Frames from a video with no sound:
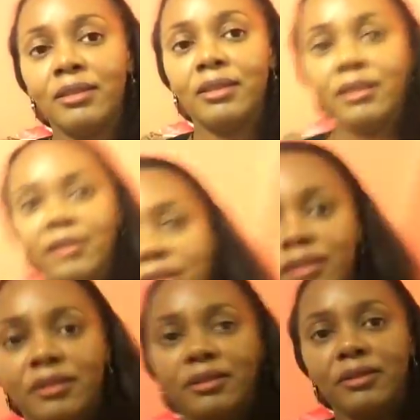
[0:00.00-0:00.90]

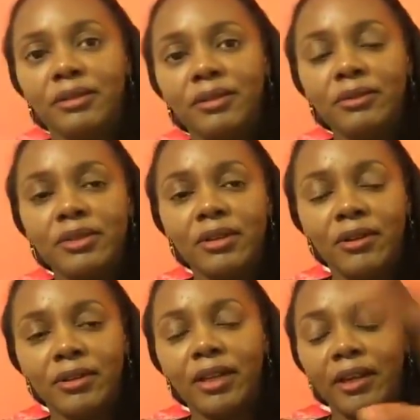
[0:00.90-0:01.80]
It was a
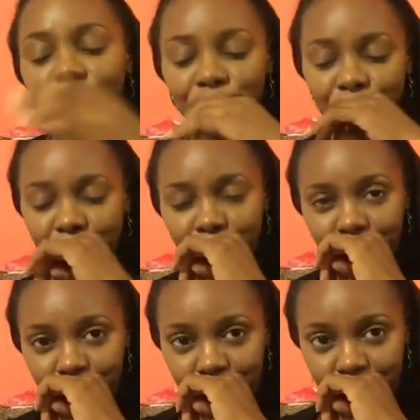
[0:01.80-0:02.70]
long day.
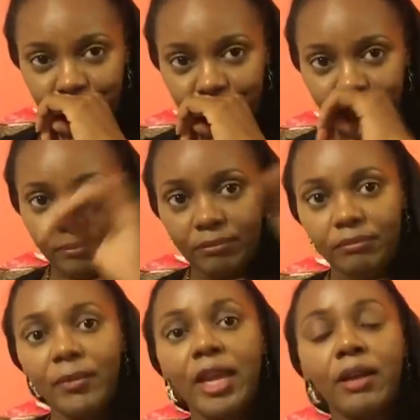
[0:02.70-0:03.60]

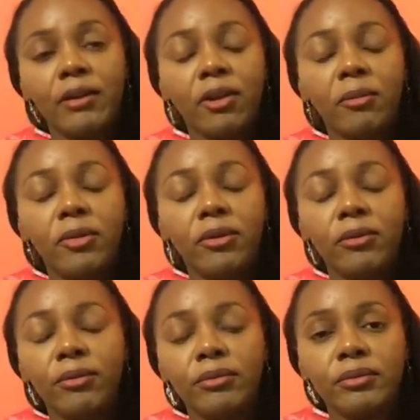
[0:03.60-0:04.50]
I had to
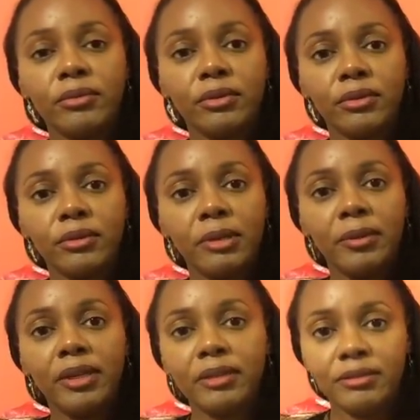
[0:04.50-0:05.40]
commute, so I
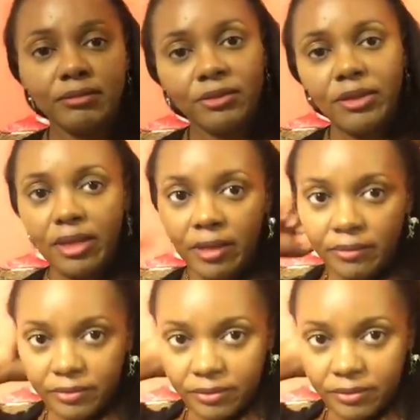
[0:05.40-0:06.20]
had to drive.